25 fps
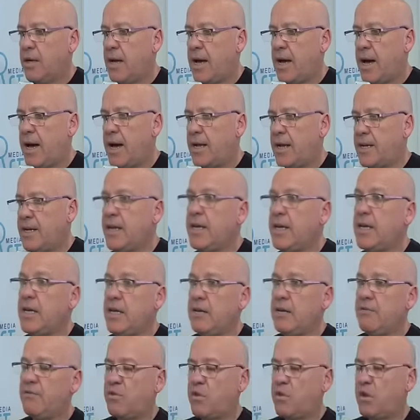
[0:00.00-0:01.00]
uh,
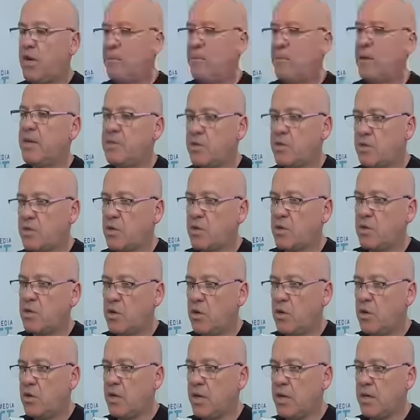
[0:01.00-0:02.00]
Nikki of Skinny Mixes to
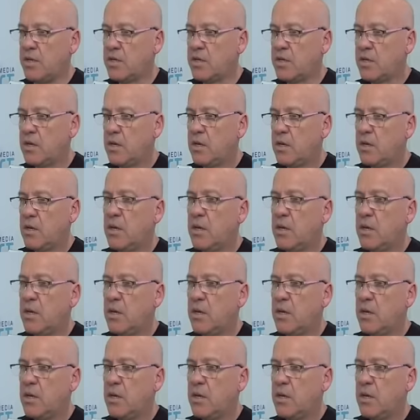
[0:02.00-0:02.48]
do this.